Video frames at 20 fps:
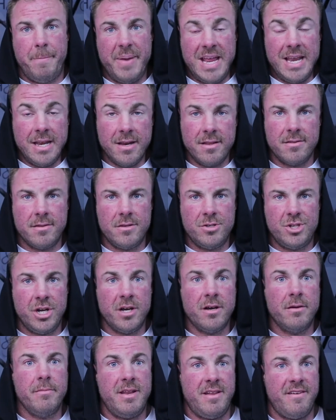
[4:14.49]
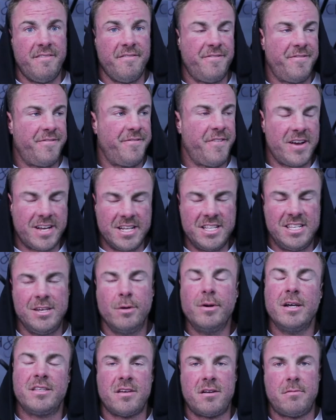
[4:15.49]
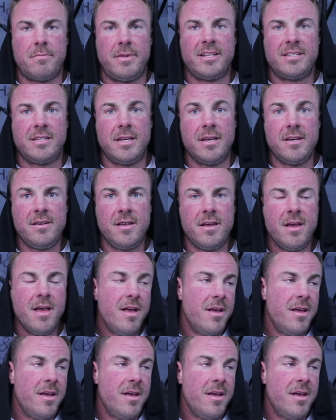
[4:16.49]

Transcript: beaten in the gym, and it fucking still gets under my skin.